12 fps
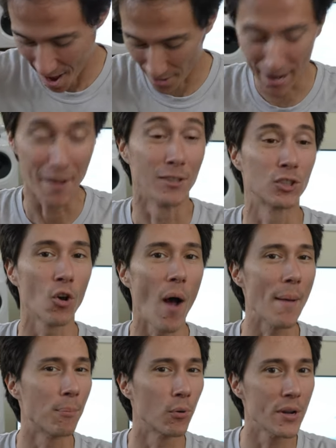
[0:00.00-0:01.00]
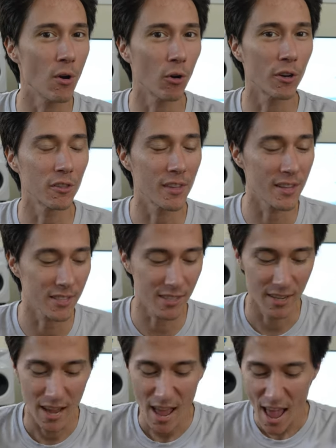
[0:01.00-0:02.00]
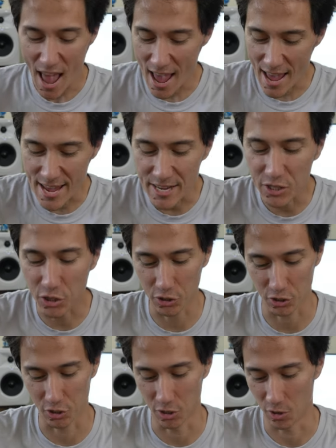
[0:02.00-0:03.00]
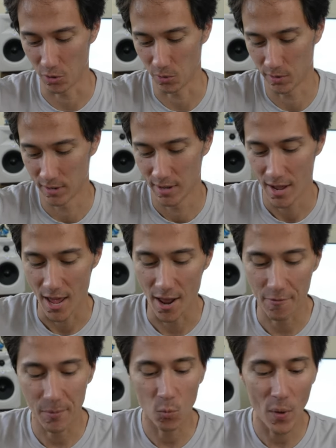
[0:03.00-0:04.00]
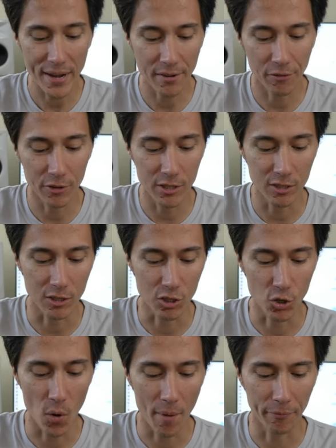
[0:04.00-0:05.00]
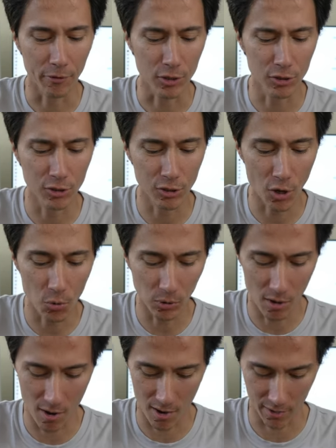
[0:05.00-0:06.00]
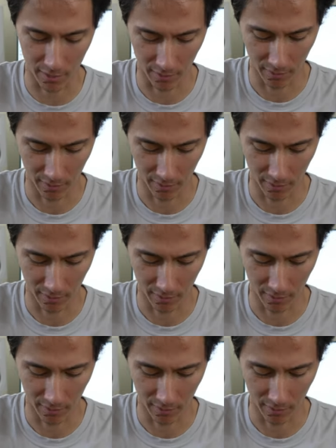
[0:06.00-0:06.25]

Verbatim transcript: Okay, so I pre-ordered this ages ago, and I've been waiting for this to show up for so long.